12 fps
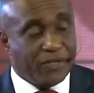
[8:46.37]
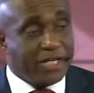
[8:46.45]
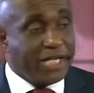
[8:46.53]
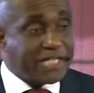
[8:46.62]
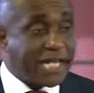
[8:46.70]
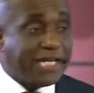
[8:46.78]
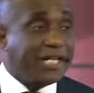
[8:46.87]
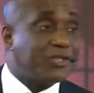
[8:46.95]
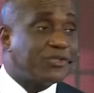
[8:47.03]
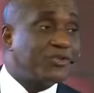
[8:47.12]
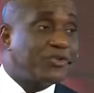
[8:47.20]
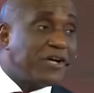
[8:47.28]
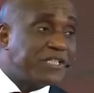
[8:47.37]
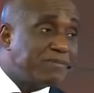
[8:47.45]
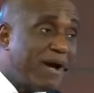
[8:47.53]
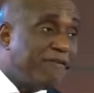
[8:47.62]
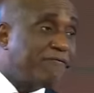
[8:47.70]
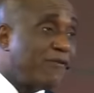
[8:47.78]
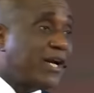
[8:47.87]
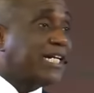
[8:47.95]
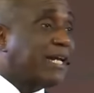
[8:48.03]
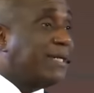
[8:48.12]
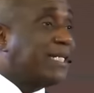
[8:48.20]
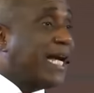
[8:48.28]
He said the just man falleth
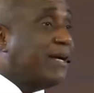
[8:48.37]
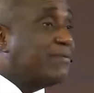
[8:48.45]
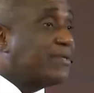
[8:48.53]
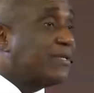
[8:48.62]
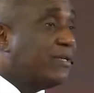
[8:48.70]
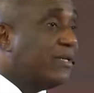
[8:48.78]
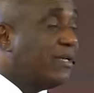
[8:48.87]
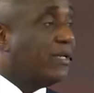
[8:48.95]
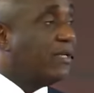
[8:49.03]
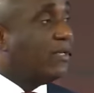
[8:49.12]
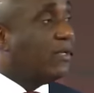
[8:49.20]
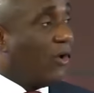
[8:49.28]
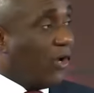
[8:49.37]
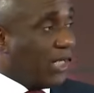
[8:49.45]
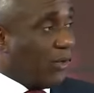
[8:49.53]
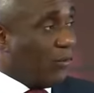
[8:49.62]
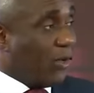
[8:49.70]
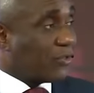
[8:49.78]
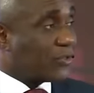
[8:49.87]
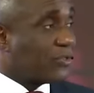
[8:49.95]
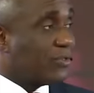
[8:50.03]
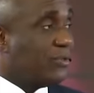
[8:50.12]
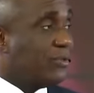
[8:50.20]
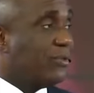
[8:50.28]
how many times? Only once.
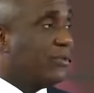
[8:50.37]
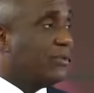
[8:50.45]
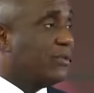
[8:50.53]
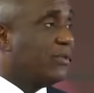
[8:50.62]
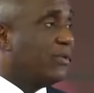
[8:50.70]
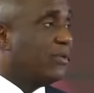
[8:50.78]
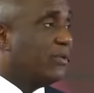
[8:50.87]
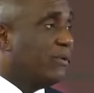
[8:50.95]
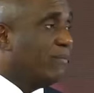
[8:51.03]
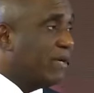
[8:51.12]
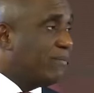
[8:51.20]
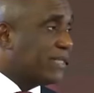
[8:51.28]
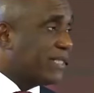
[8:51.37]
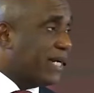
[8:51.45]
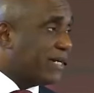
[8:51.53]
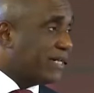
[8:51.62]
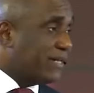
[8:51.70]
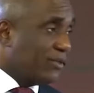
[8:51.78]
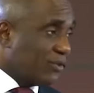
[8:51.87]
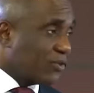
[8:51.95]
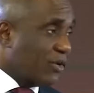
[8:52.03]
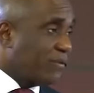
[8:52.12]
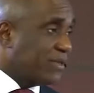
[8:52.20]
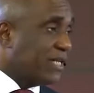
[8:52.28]
You made mistake, you
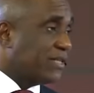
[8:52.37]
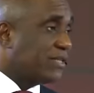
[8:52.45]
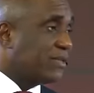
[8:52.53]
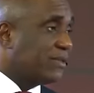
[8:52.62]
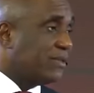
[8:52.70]
stop business.